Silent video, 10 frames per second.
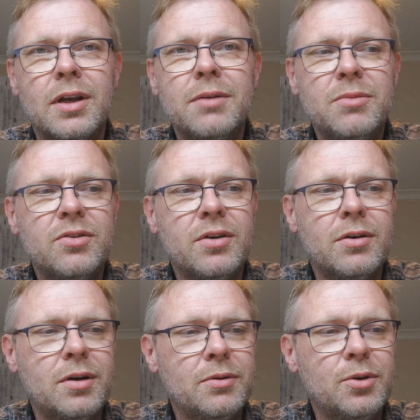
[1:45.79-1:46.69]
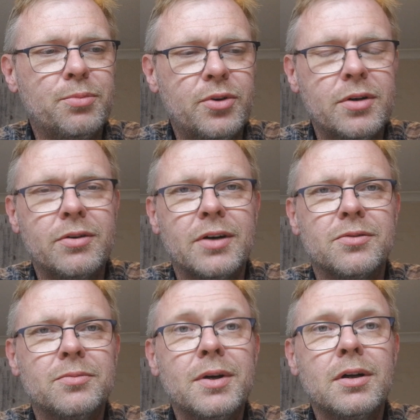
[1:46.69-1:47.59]
Let me show your
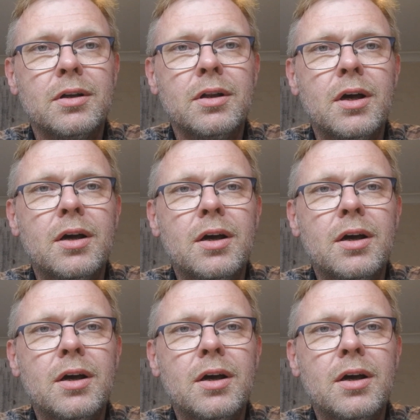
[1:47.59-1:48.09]
progress. Well,